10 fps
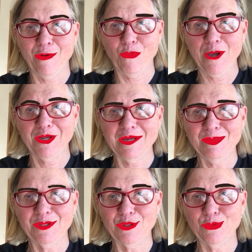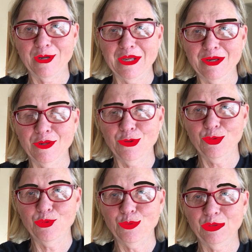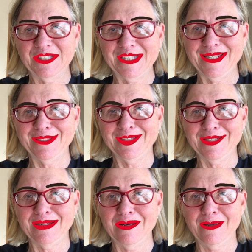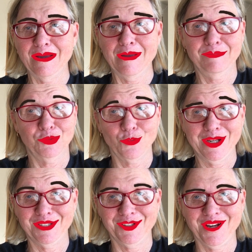Welcome to a new season of Joyce